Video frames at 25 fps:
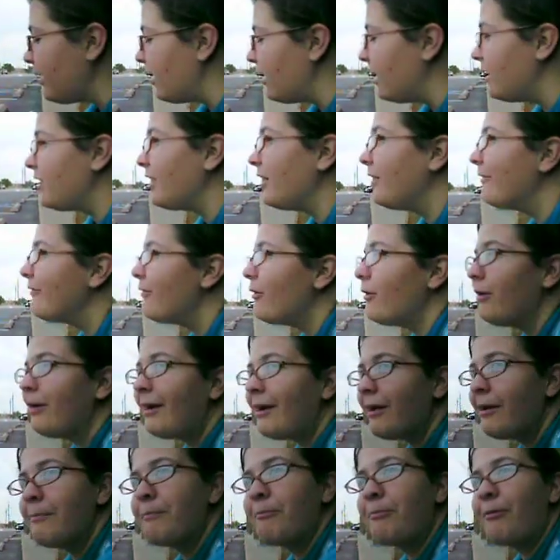And I've
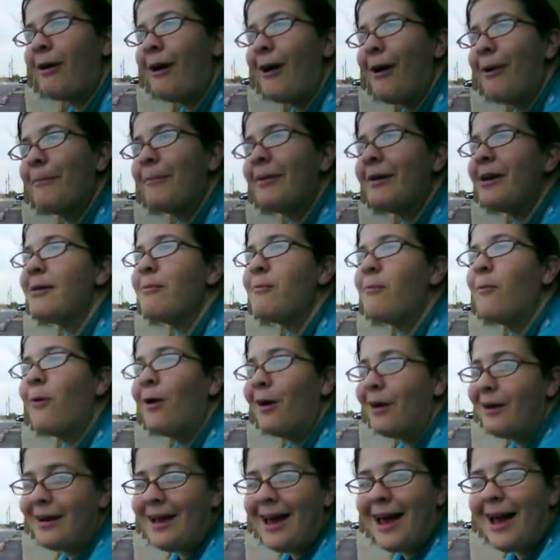already browbeat
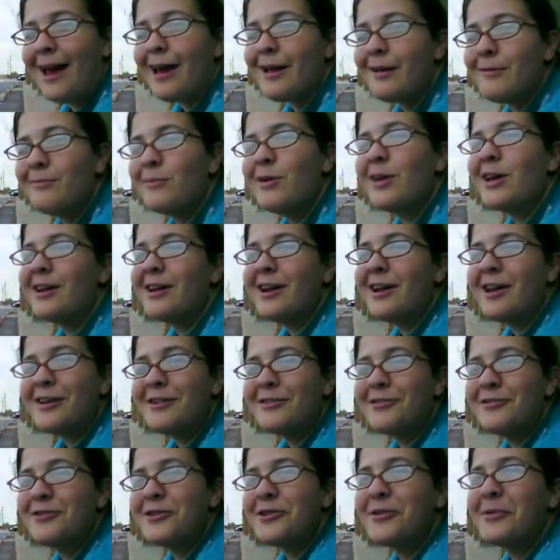one admin
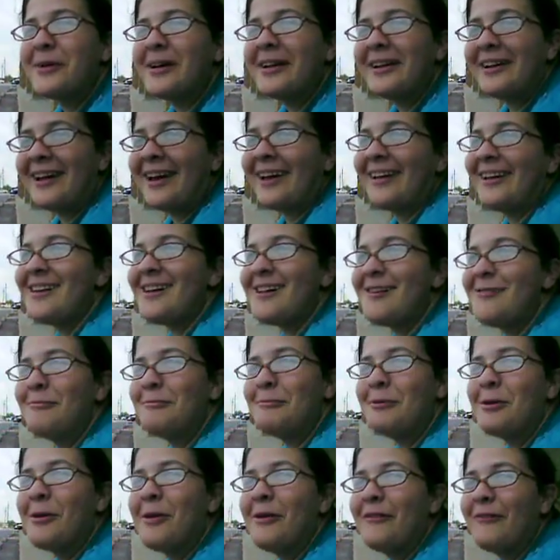into it. I don't
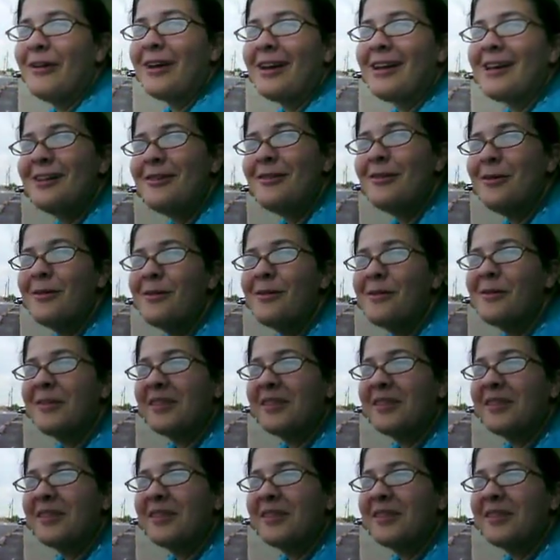know if I can do it